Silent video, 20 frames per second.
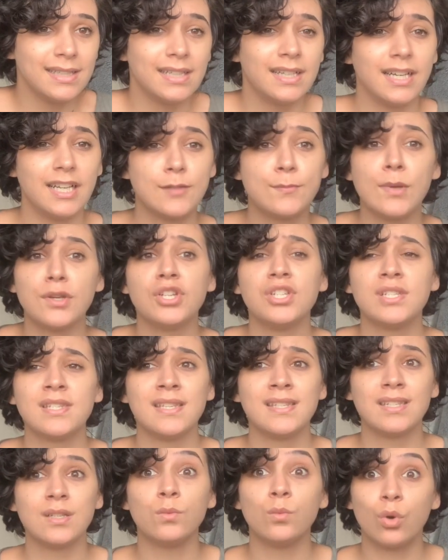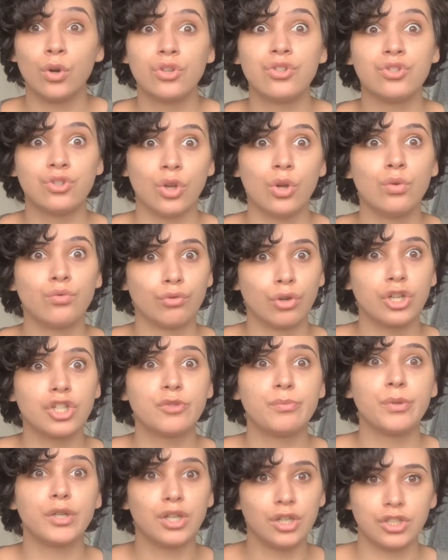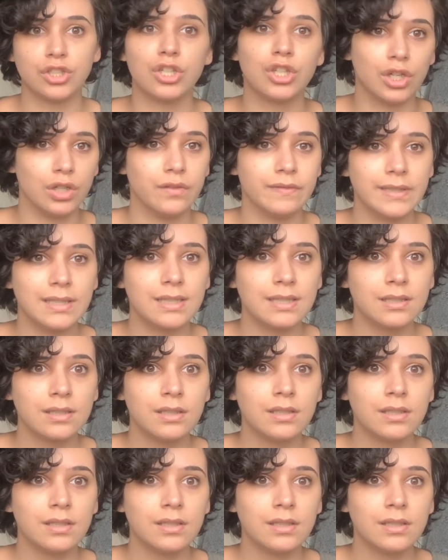especially since it was so rushed because of COVID.